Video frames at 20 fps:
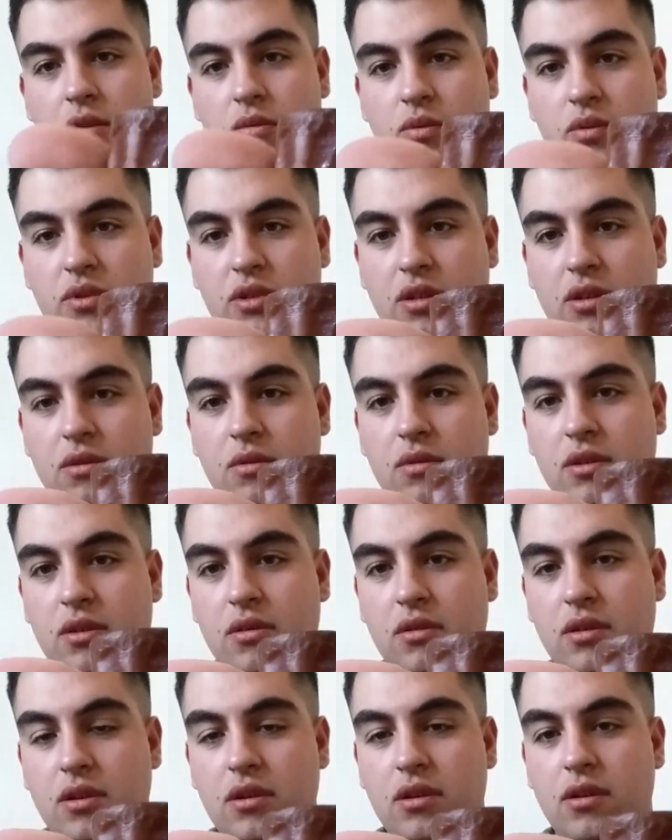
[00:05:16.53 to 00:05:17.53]
Won't screw
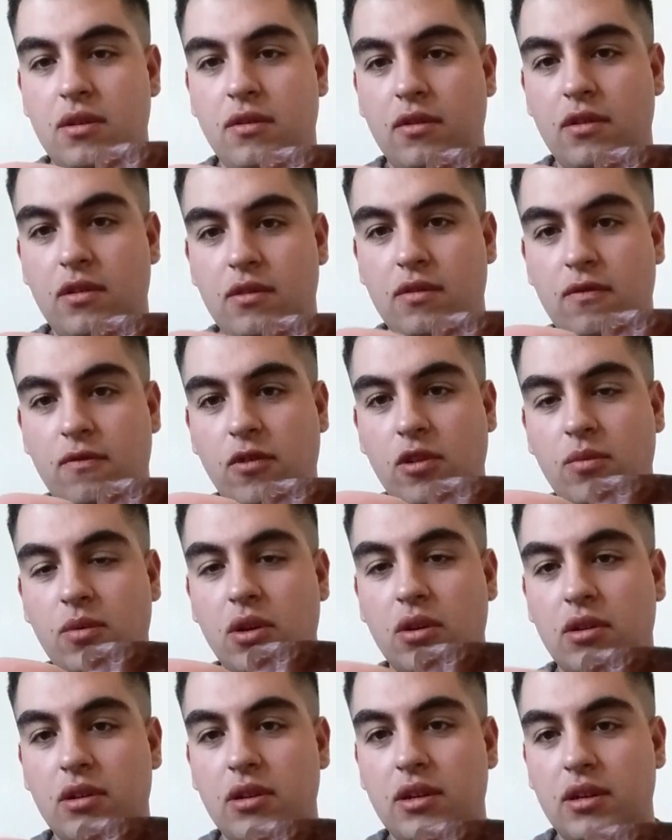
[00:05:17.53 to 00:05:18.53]
into the
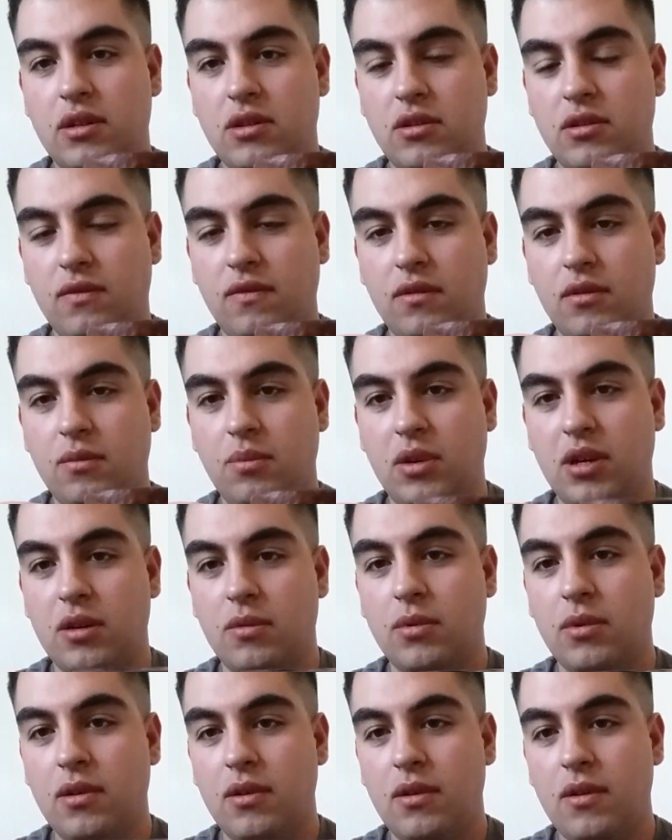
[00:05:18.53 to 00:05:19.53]
female connection of the
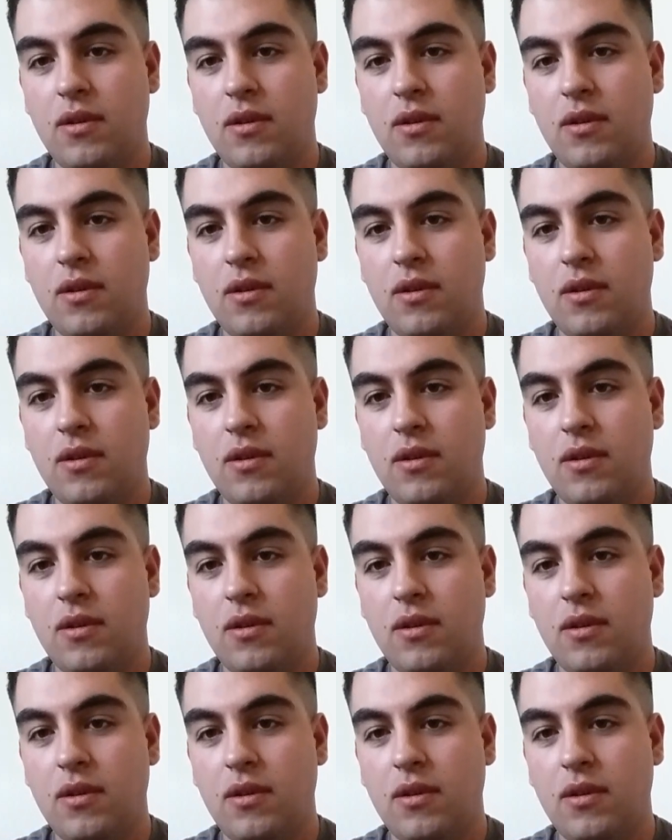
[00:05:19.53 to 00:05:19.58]
pipe.